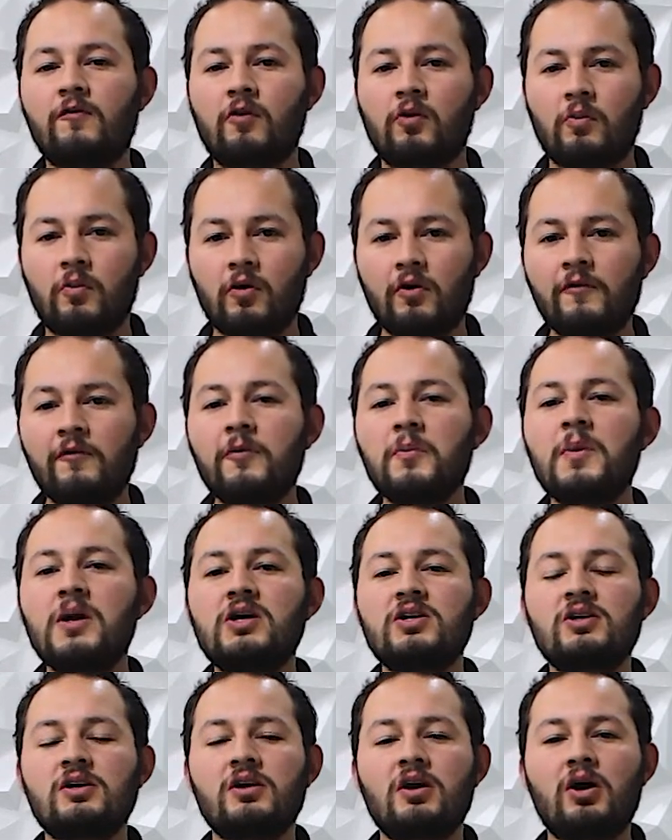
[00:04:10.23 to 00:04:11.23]
for more
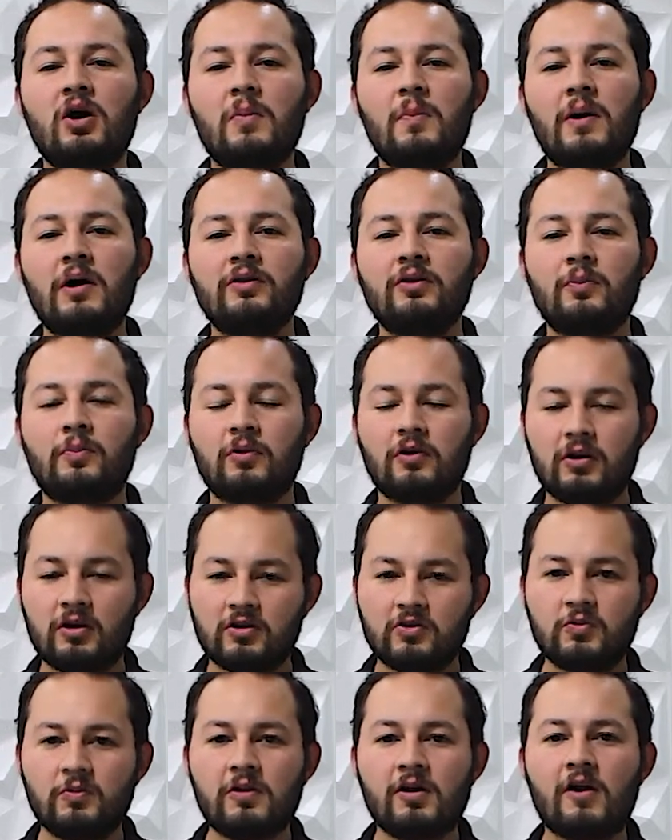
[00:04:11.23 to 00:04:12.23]
information about the
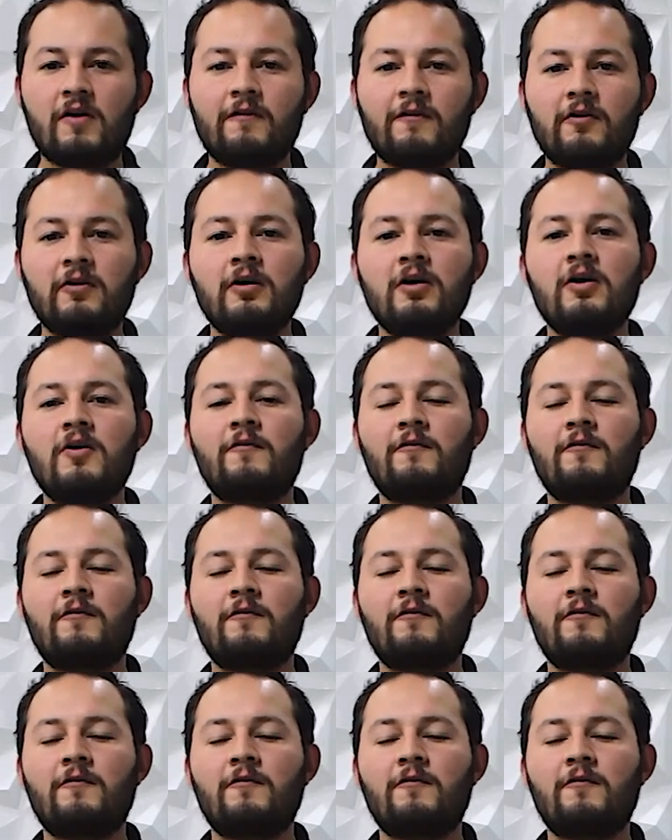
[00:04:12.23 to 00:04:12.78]
products we offer